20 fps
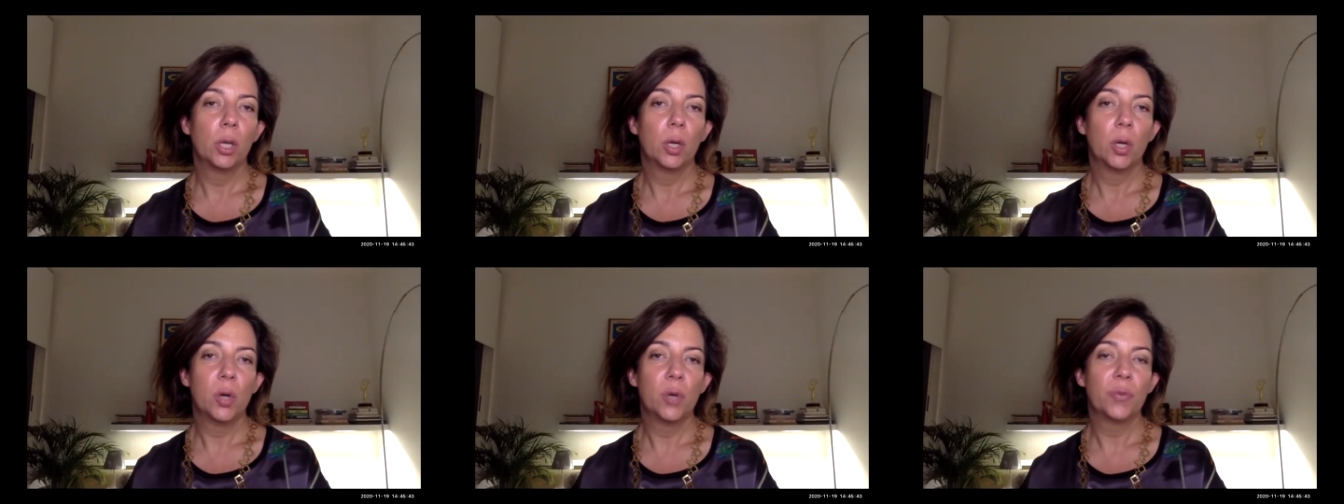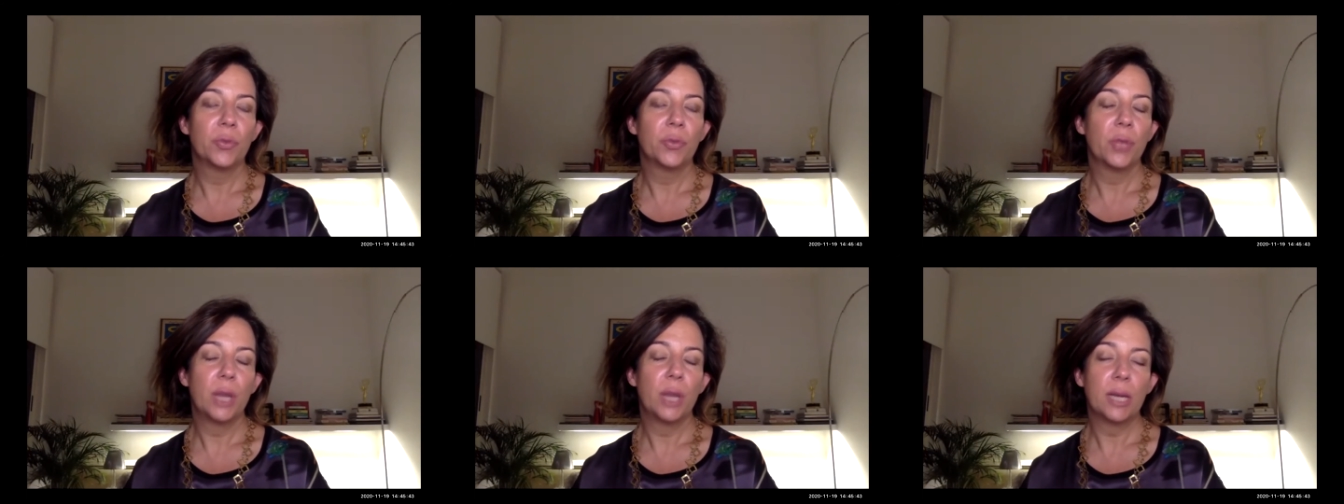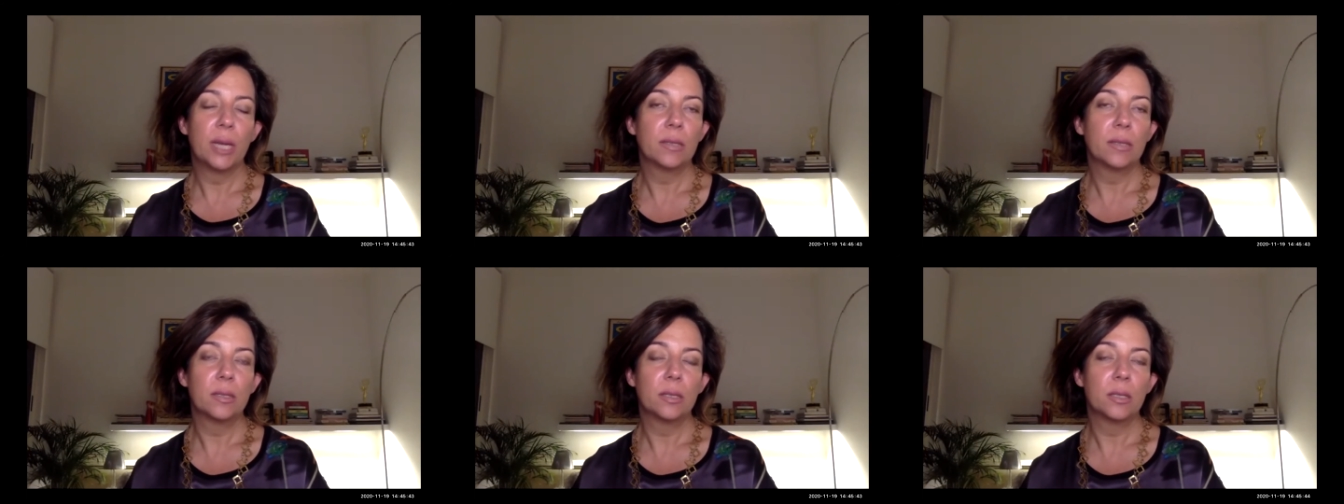over the
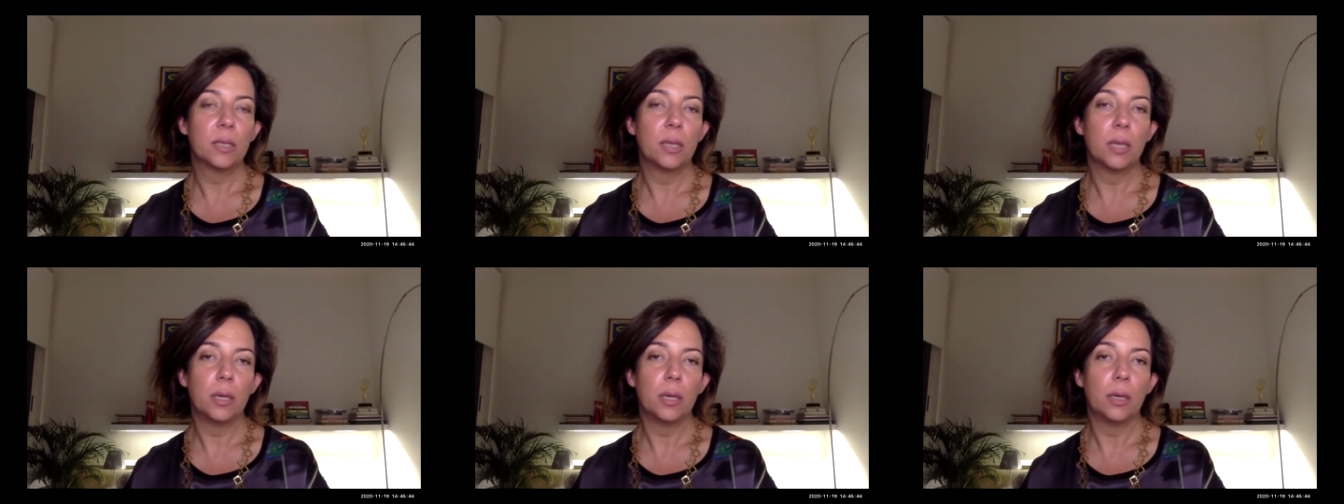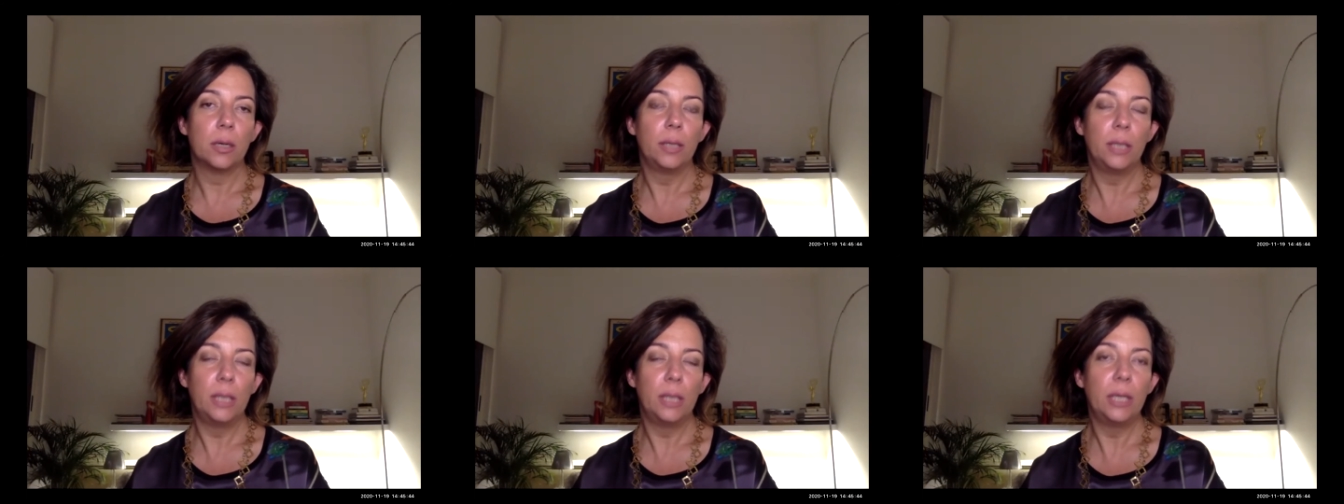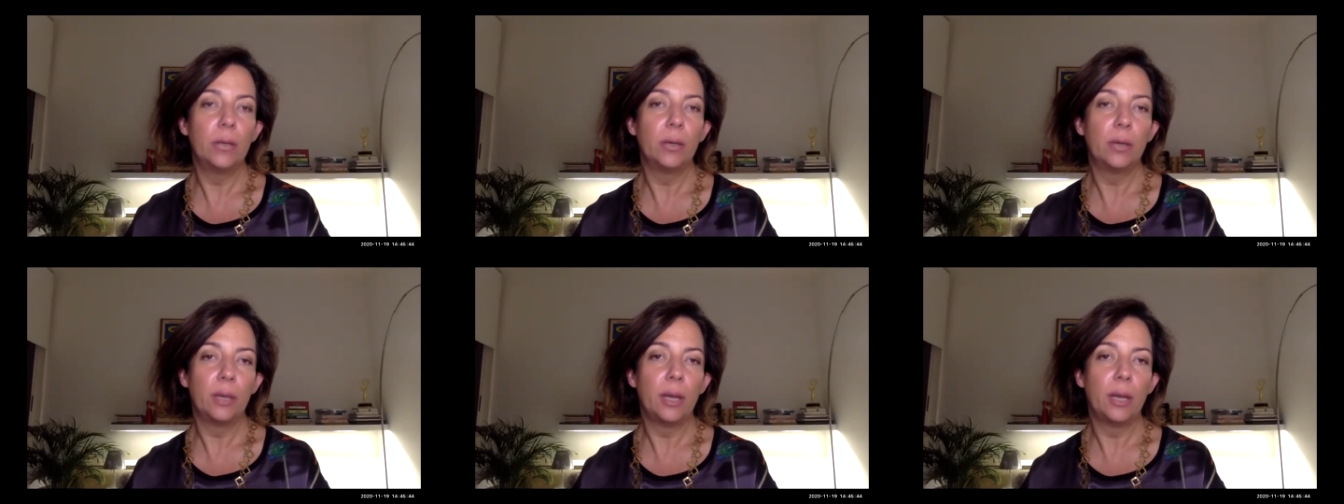next
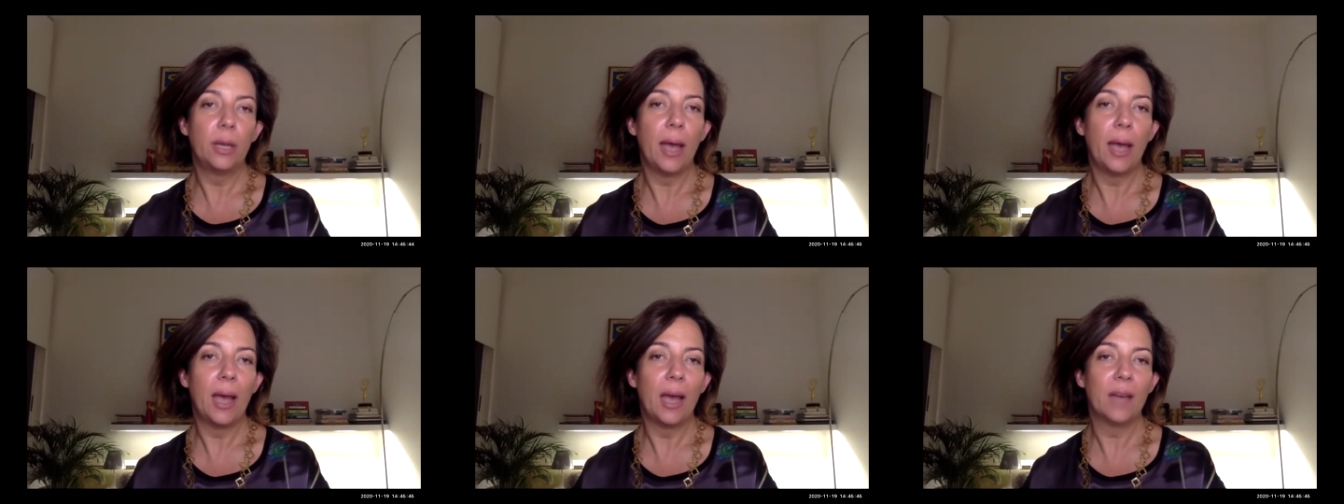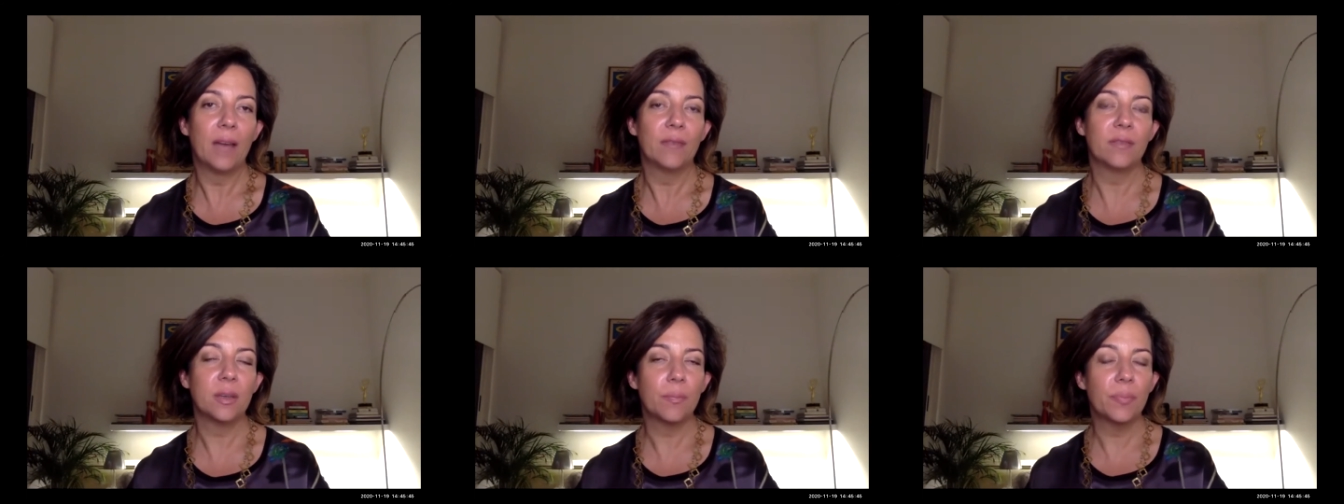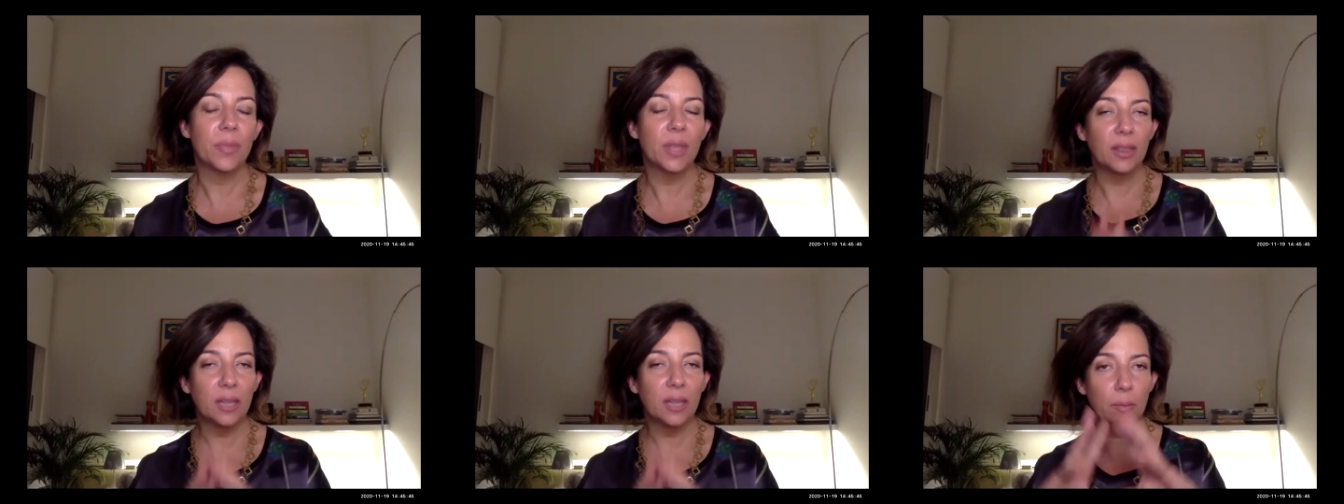year and a half,
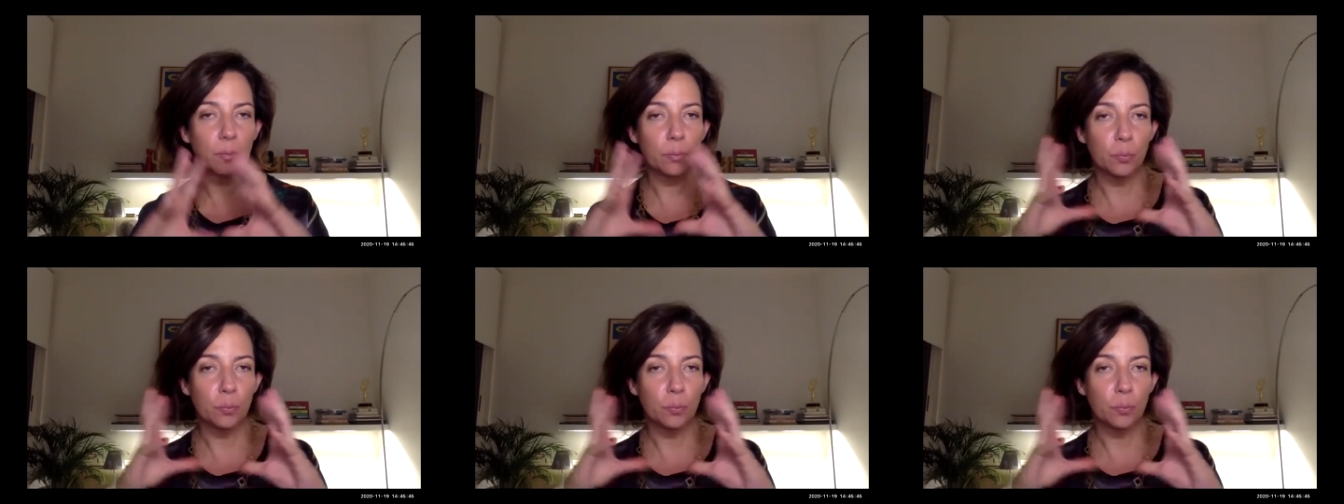something that